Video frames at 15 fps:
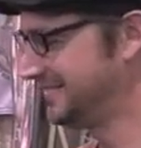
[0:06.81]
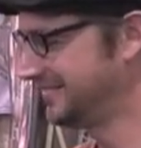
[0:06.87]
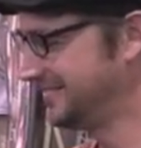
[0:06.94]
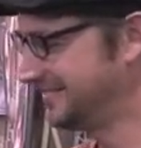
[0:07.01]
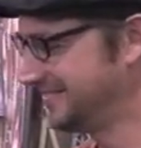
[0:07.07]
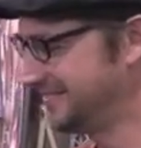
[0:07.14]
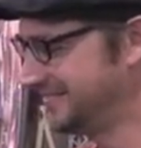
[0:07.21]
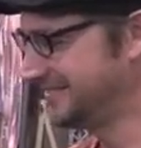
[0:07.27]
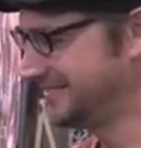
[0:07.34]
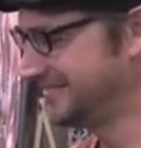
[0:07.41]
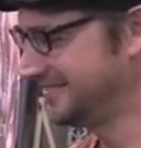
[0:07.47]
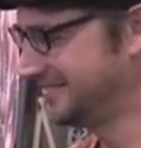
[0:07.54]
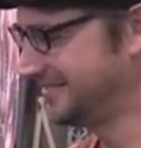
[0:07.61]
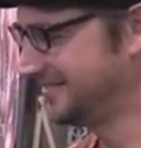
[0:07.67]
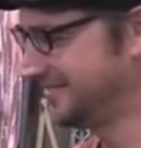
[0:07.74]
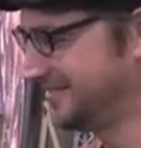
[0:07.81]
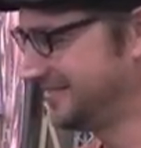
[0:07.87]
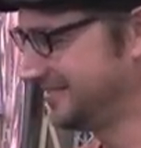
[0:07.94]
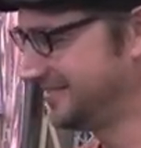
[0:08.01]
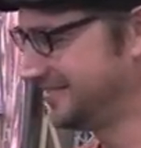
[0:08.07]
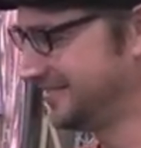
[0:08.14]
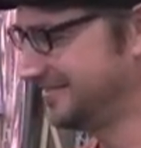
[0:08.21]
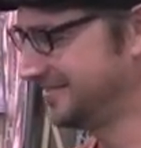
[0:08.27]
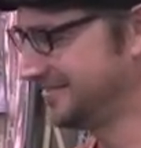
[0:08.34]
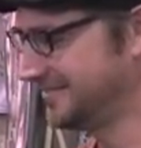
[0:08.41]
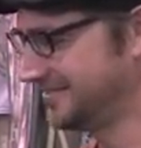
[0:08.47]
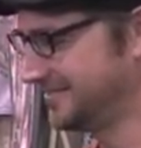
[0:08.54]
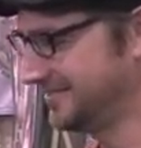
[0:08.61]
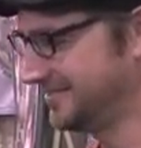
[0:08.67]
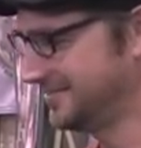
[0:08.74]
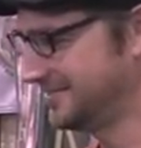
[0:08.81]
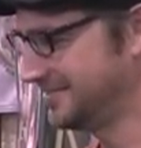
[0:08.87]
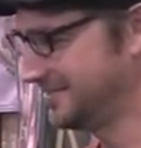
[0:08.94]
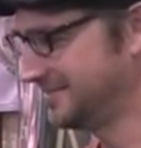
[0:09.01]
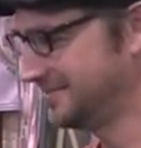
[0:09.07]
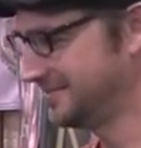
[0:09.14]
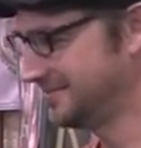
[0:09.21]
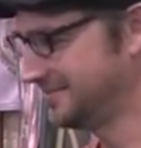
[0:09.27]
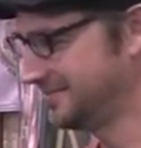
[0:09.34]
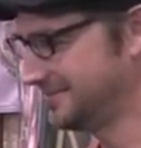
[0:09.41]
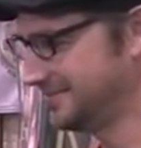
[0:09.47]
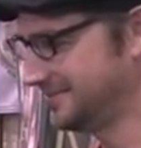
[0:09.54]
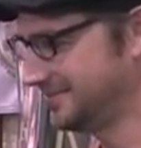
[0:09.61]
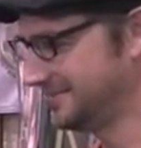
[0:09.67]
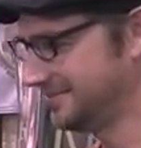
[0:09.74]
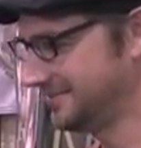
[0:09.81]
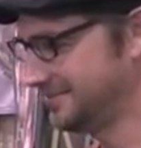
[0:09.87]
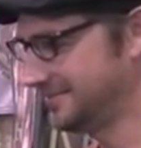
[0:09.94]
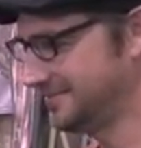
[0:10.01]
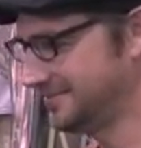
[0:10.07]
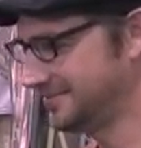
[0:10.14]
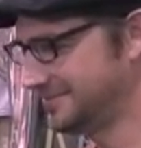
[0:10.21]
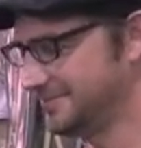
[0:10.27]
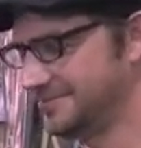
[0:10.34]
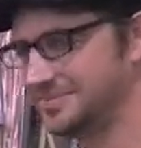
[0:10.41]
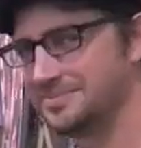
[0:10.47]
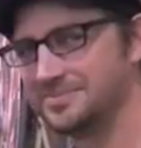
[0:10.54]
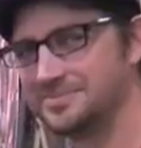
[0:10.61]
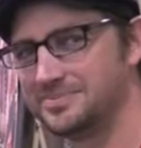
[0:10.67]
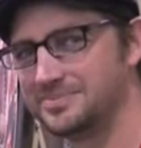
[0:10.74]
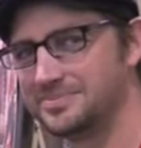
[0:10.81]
(not speaking)